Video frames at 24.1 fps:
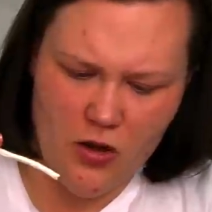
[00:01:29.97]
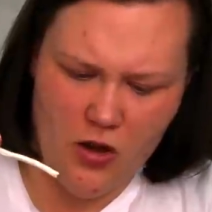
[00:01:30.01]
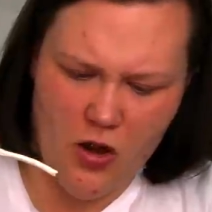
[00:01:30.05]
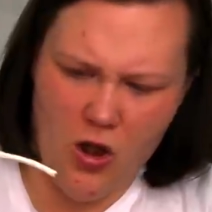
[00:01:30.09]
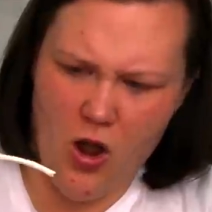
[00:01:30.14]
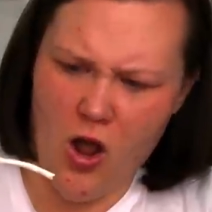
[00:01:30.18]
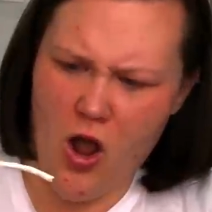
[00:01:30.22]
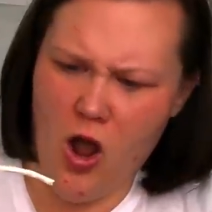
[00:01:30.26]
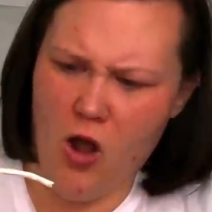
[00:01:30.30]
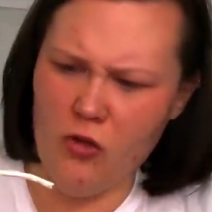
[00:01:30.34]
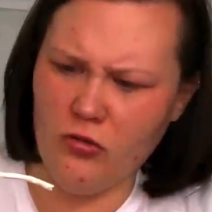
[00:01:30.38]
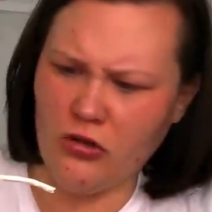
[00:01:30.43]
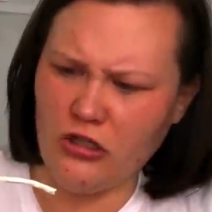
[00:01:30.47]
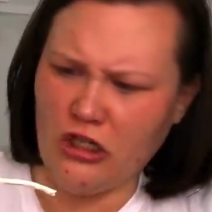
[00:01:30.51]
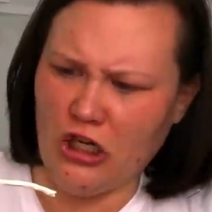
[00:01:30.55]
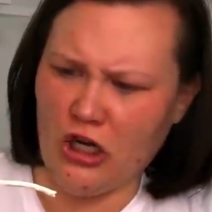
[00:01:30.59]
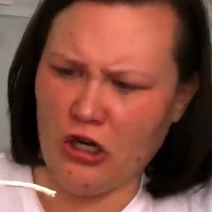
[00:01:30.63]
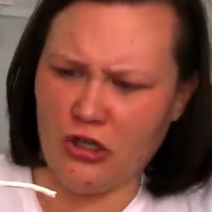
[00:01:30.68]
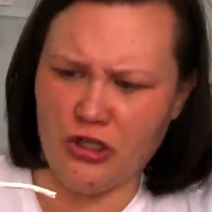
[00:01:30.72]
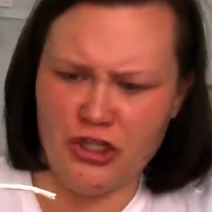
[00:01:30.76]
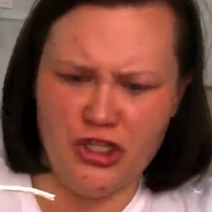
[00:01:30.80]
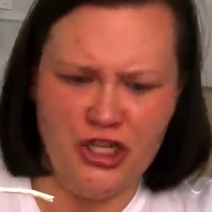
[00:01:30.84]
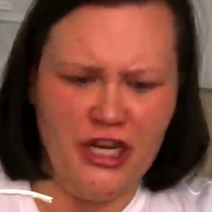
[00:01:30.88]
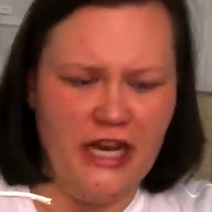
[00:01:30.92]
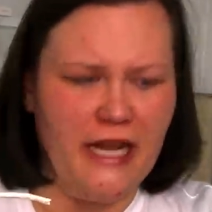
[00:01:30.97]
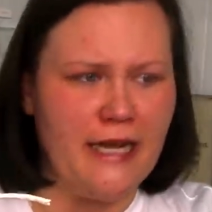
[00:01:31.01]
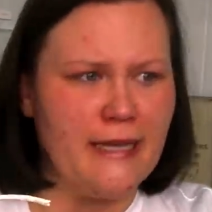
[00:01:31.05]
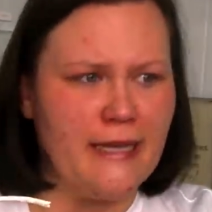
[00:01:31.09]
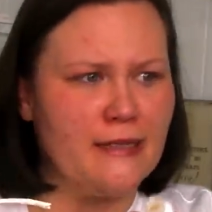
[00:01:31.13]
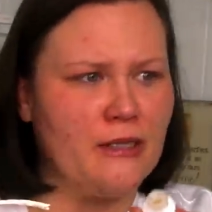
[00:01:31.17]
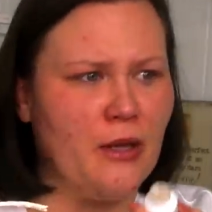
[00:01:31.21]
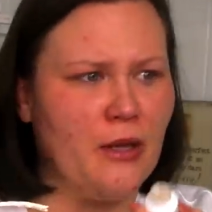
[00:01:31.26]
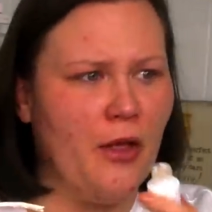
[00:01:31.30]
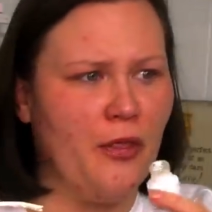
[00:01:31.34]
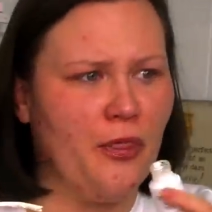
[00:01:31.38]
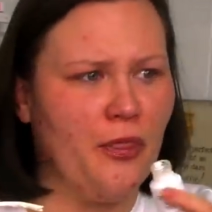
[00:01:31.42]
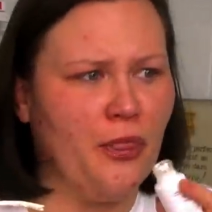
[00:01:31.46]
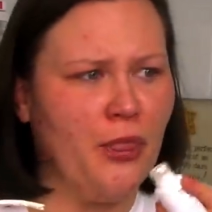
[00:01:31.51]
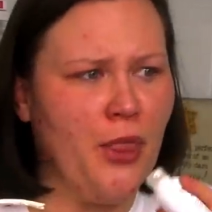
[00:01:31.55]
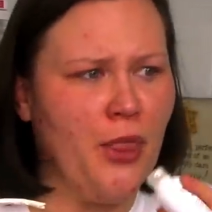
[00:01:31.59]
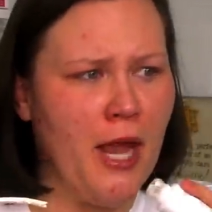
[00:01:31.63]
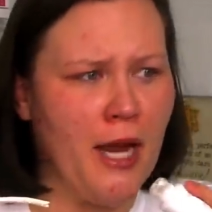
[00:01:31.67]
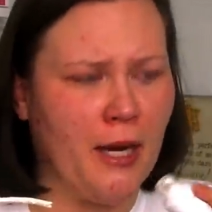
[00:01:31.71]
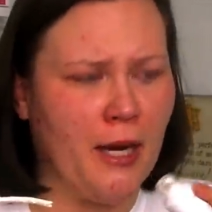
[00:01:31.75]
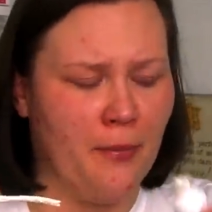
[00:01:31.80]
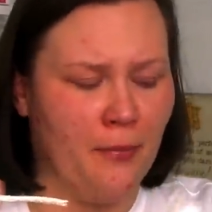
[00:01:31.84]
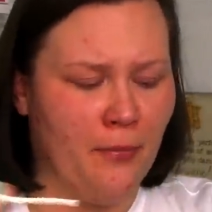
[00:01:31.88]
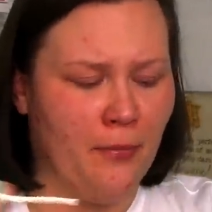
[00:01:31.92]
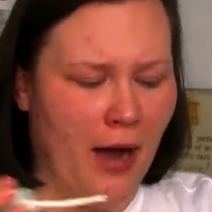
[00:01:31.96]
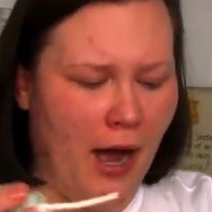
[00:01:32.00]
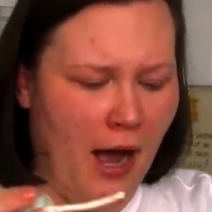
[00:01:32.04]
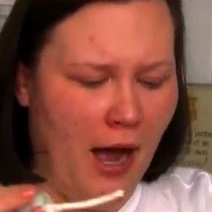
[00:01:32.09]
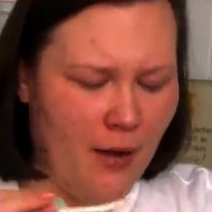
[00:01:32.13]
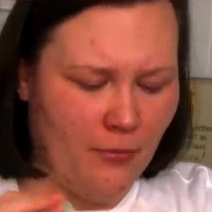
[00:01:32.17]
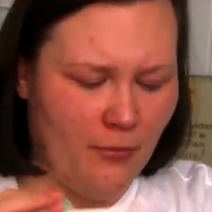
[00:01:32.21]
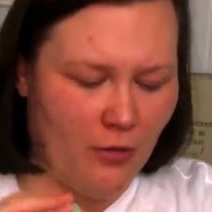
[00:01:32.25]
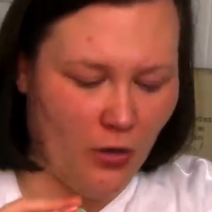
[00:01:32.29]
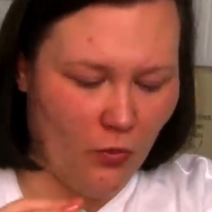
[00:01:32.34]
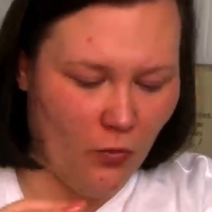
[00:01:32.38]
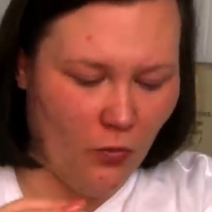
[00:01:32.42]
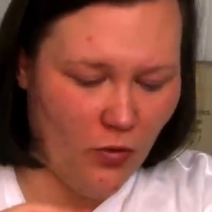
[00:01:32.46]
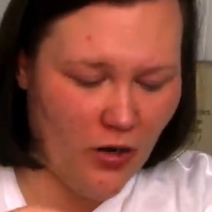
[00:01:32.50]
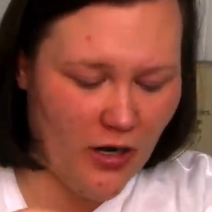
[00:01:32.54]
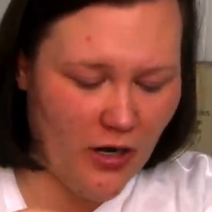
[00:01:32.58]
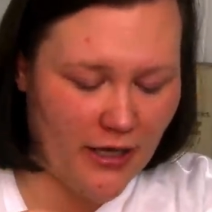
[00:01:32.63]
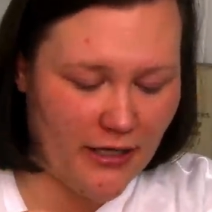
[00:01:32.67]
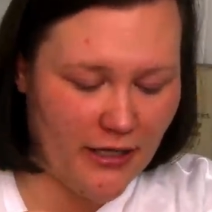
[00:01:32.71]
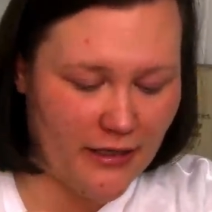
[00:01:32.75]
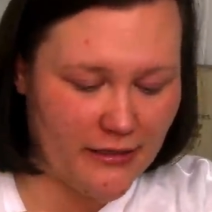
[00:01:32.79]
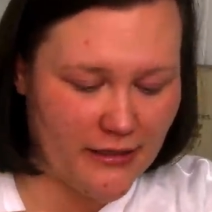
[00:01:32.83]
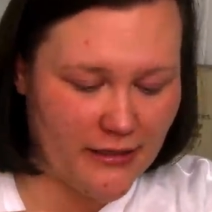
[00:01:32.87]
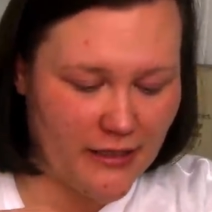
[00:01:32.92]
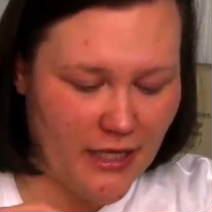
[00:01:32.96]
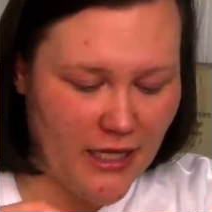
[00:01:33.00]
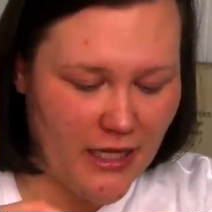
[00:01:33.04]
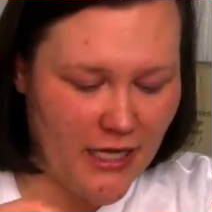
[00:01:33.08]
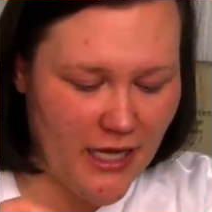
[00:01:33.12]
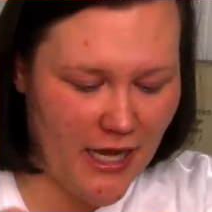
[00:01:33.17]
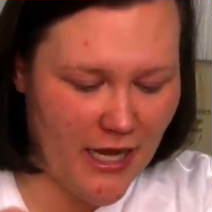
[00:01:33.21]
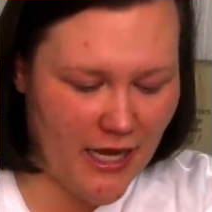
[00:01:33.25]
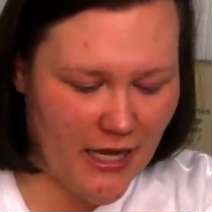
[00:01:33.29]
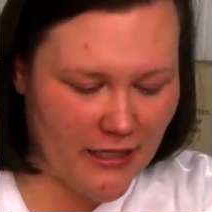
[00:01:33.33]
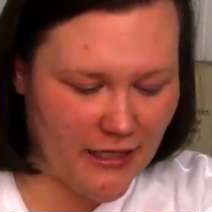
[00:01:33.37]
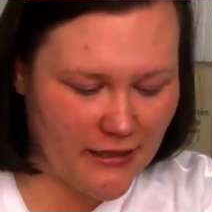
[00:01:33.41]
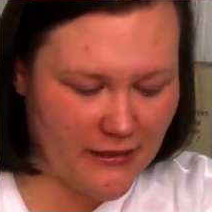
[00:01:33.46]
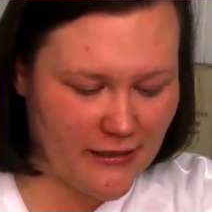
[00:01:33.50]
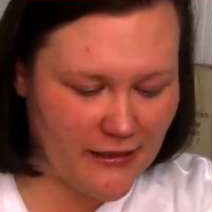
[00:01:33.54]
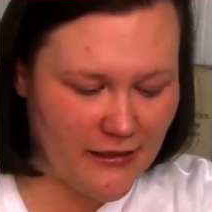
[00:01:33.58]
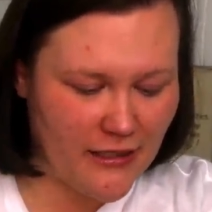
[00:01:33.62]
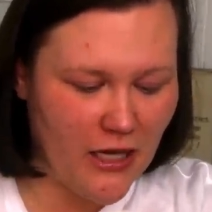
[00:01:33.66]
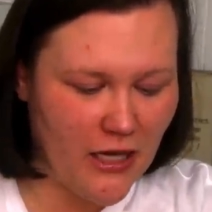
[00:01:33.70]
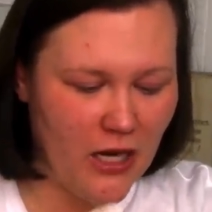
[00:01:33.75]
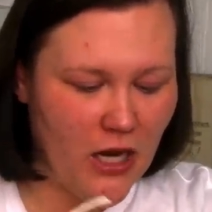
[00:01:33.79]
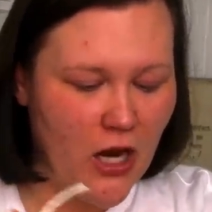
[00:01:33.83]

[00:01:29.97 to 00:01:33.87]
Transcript: Oh, girl, she is a thick mama. What is this?